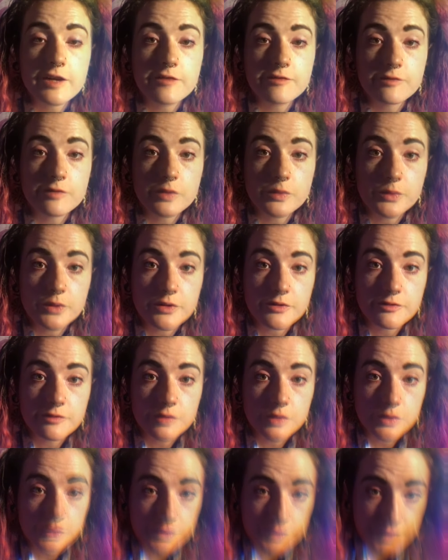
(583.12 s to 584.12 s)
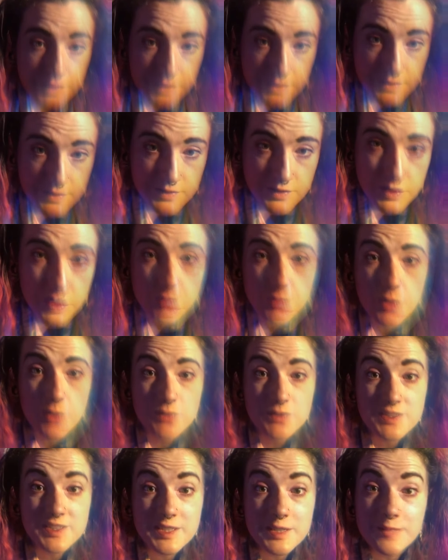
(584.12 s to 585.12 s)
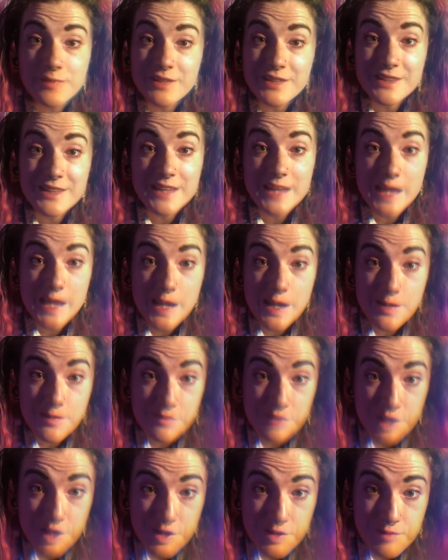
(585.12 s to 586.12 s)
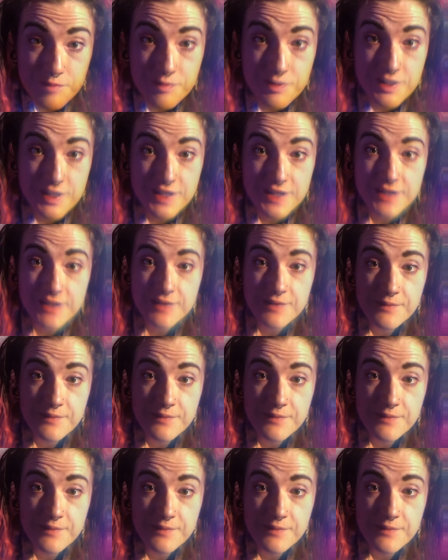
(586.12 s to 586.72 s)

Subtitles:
forward fold. So you won't see me in the camera, but